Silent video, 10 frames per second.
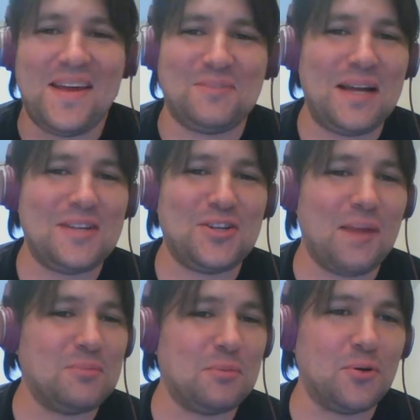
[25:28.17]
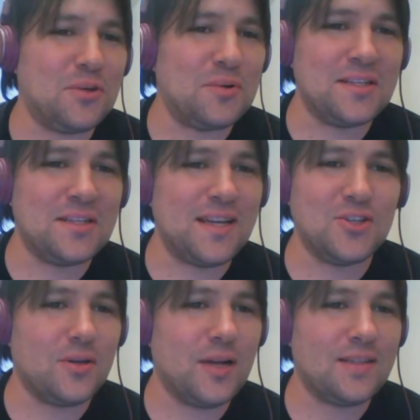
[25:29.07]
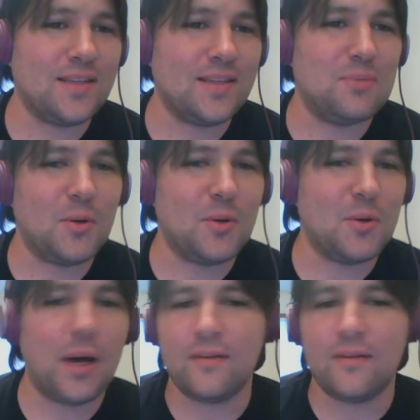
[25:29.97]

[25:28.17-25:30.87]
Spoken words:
my job to put you in danger, not to keep you out of it.